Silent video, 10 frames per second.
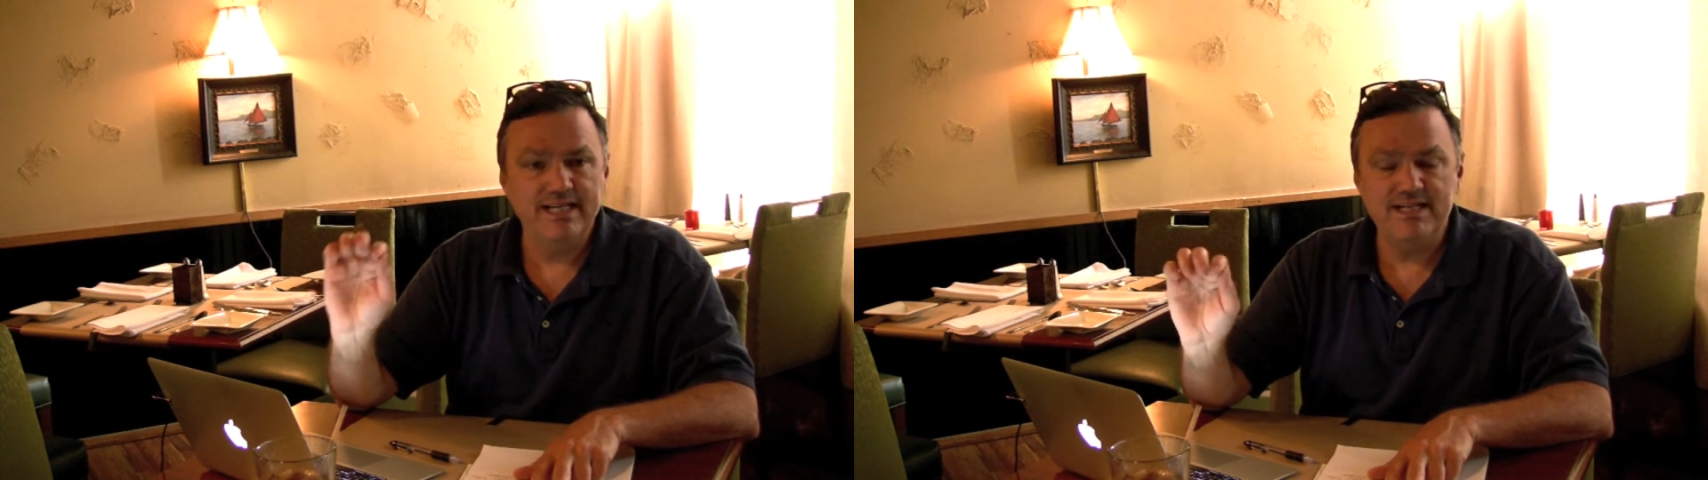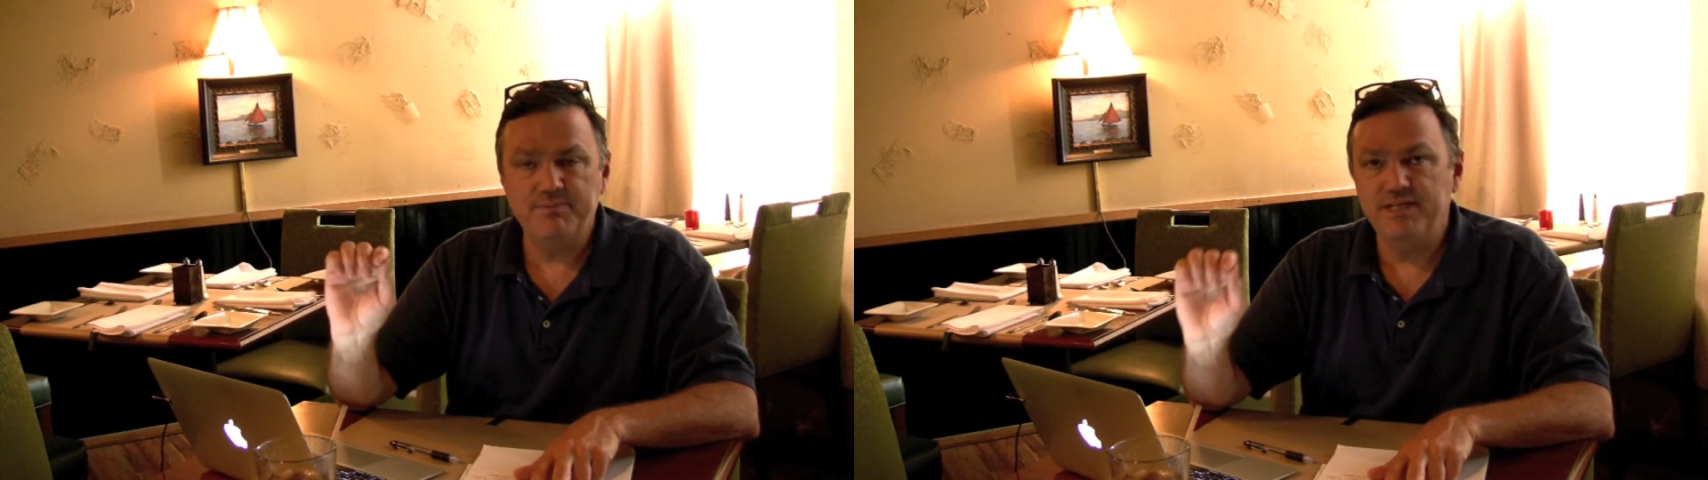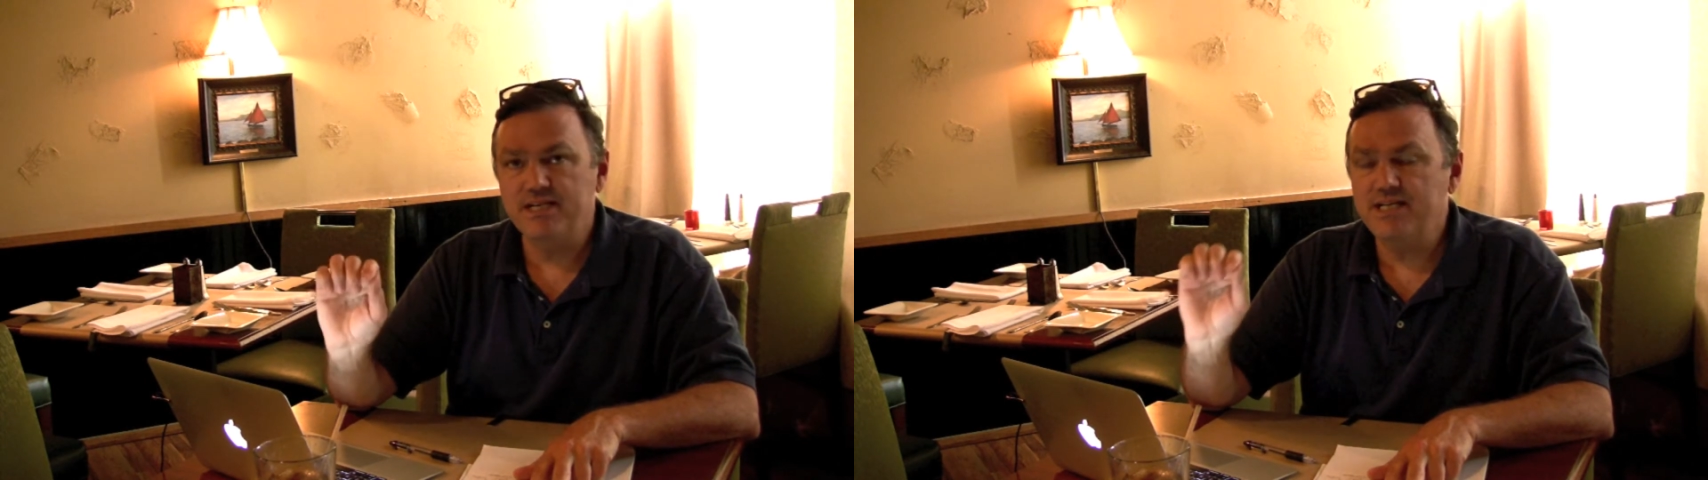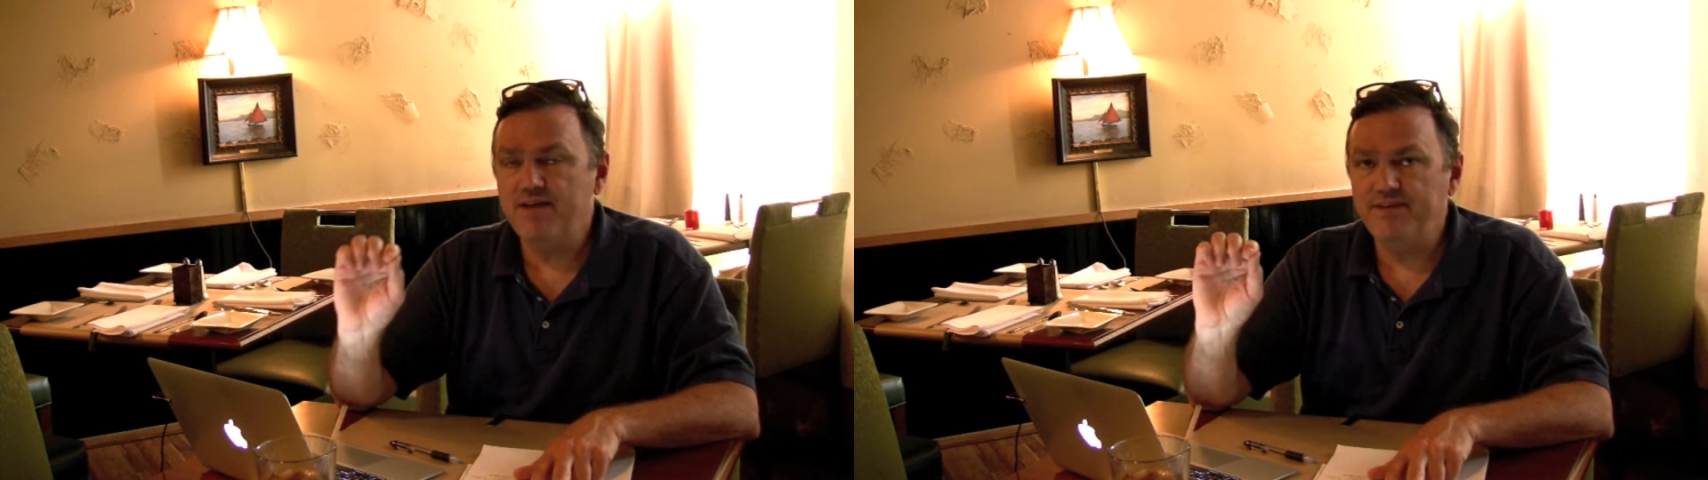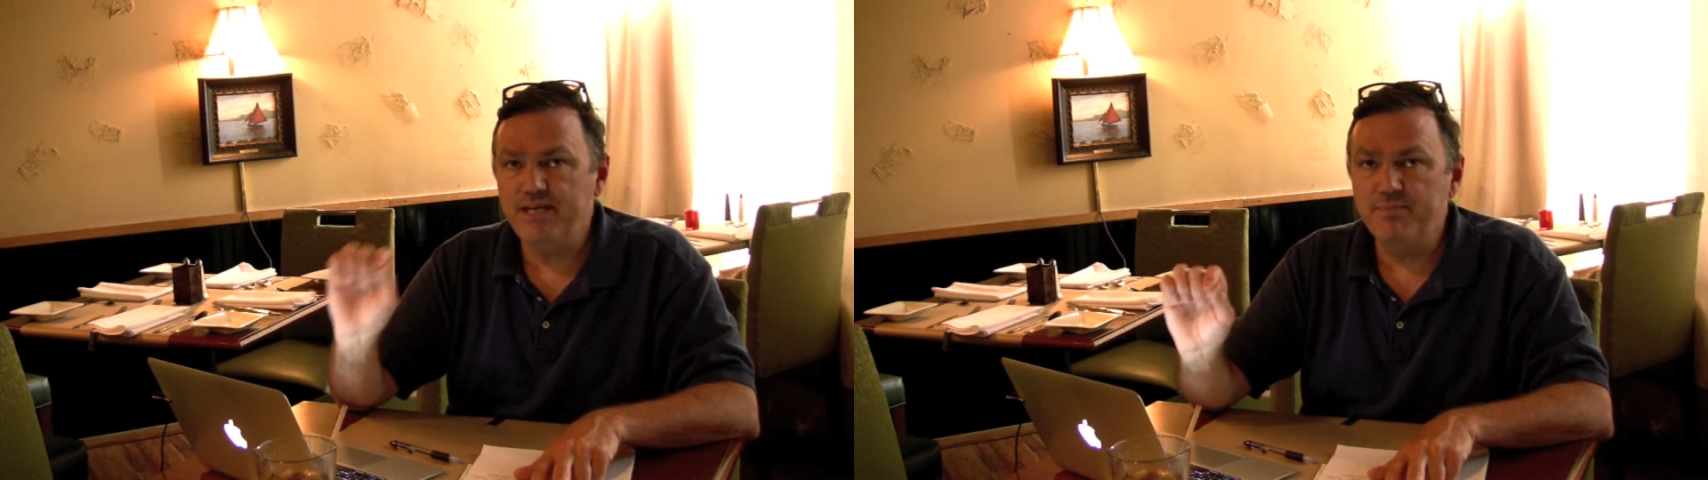except it doesn't
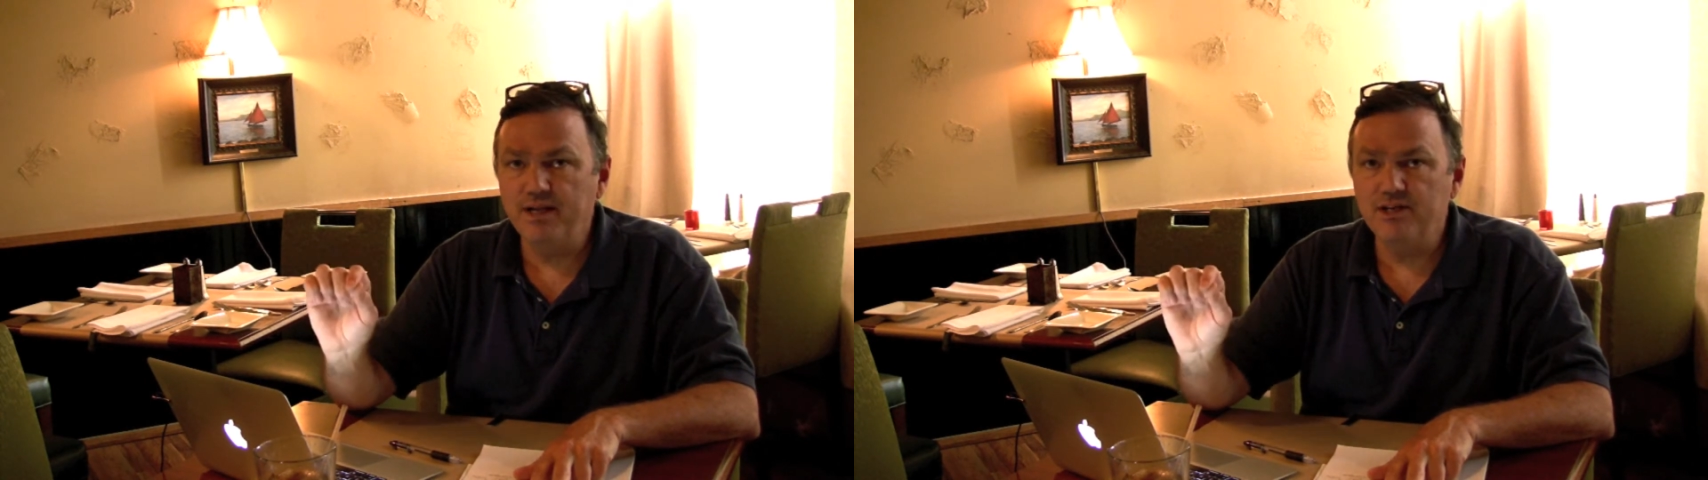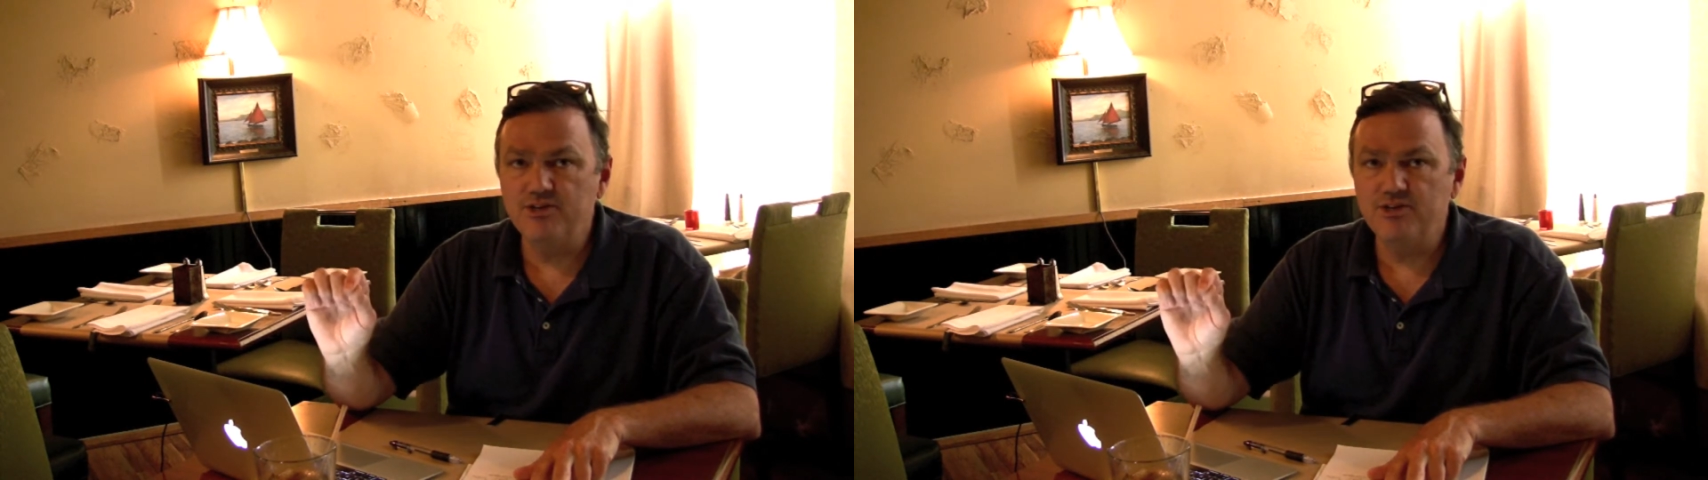have email